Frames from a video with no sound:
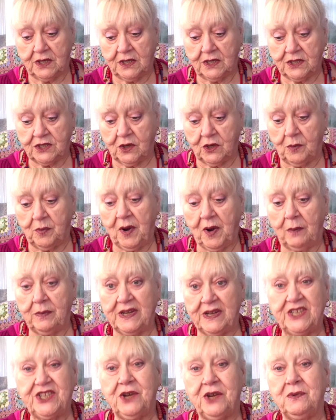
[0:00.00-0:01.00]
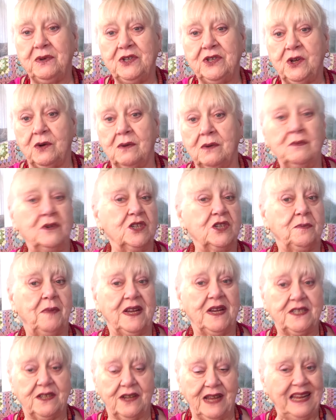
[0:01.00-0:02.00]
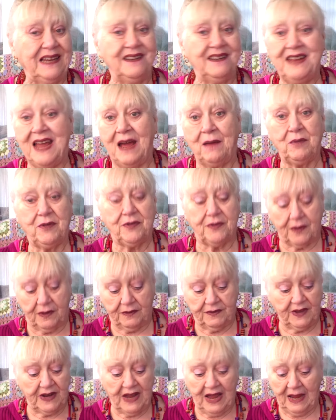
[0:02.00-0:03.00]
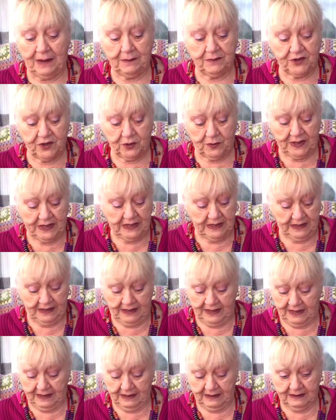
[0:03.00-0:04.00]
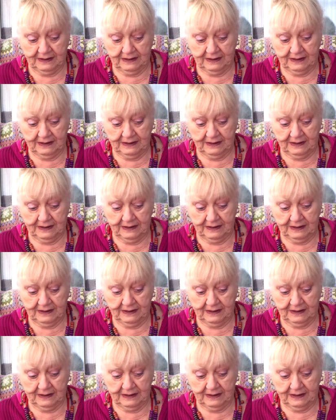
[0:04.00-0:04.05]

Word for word: so probably she will do a much better in-depth than I'm doing, yeah.